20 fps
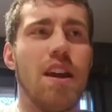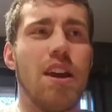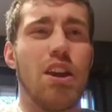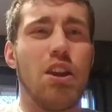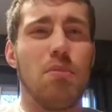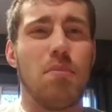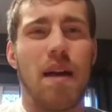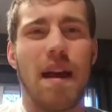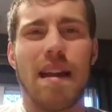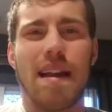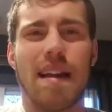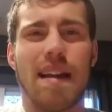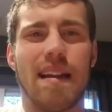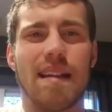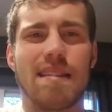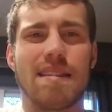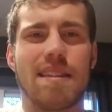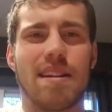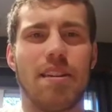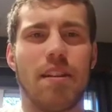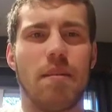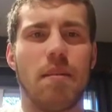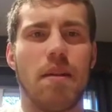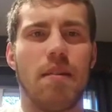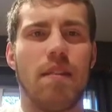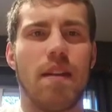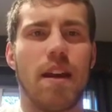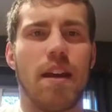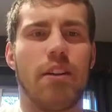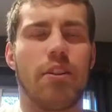You might not necessarily be
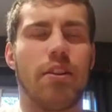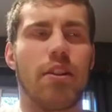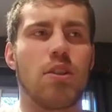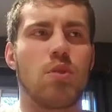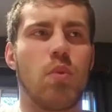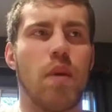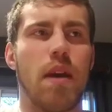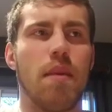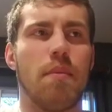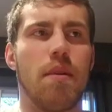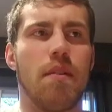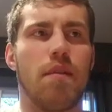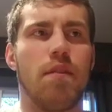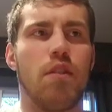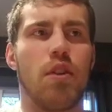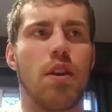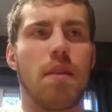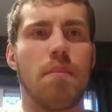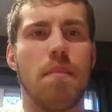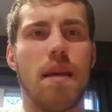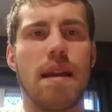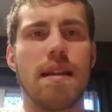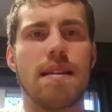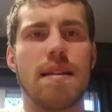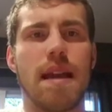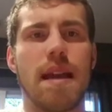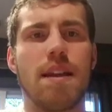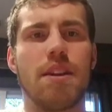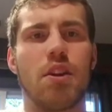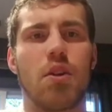able to increase weight, but if you can
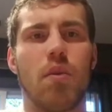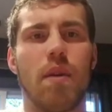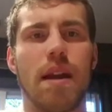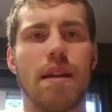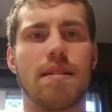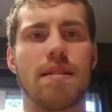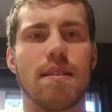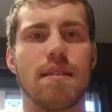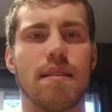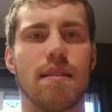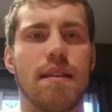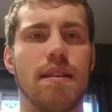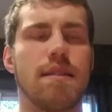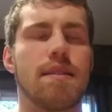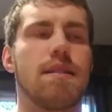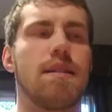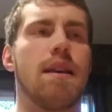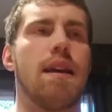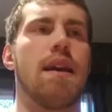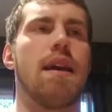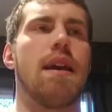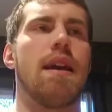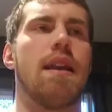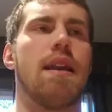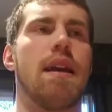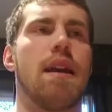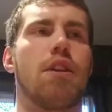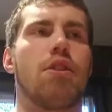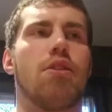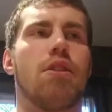maintain your weights at least and
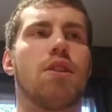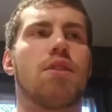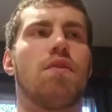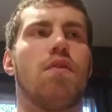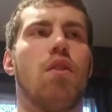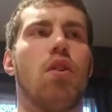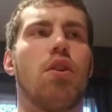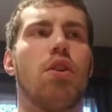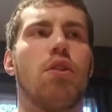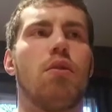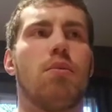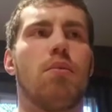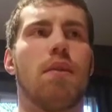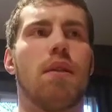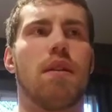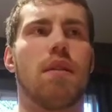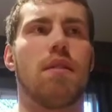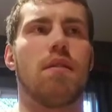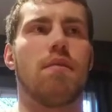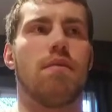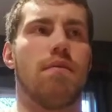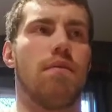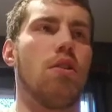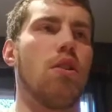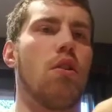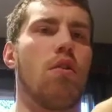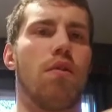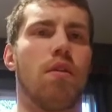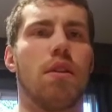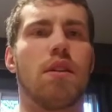increase volume,
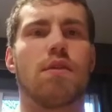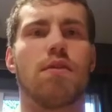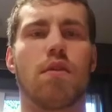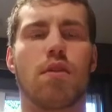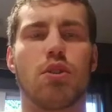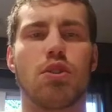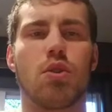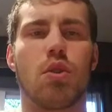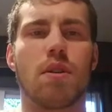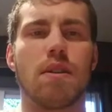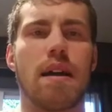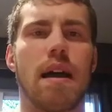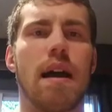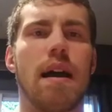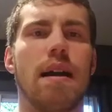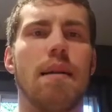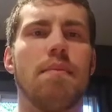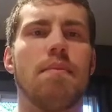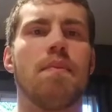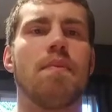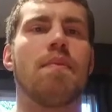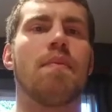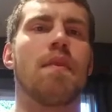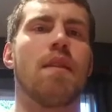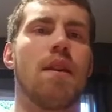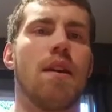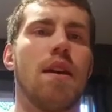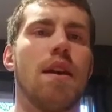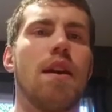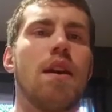at least for a short time,
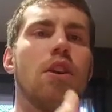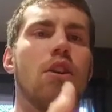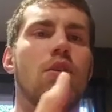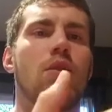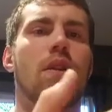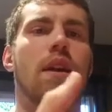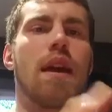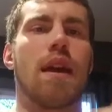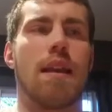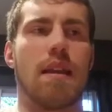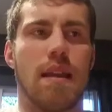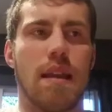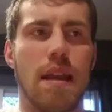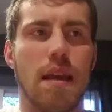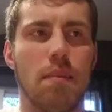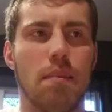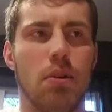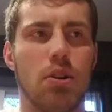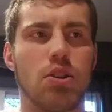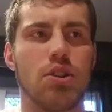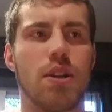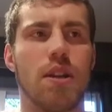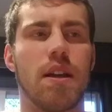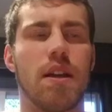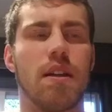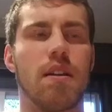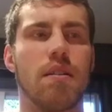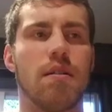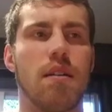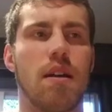you can keep
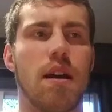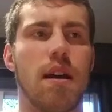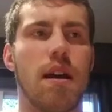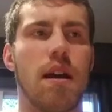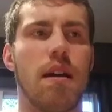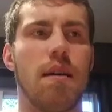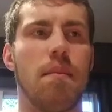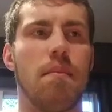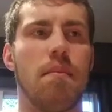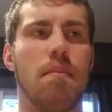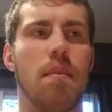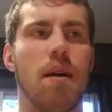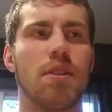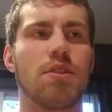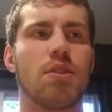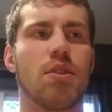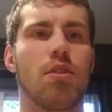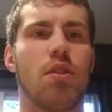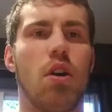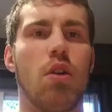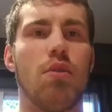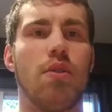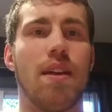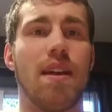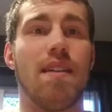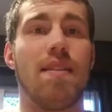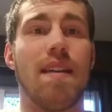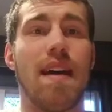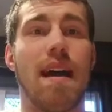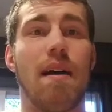pushing muscle growth
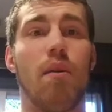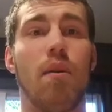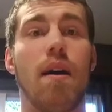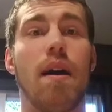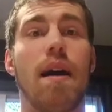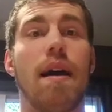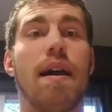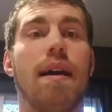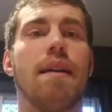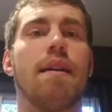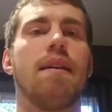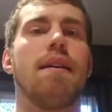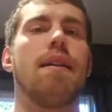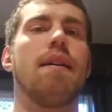in that way.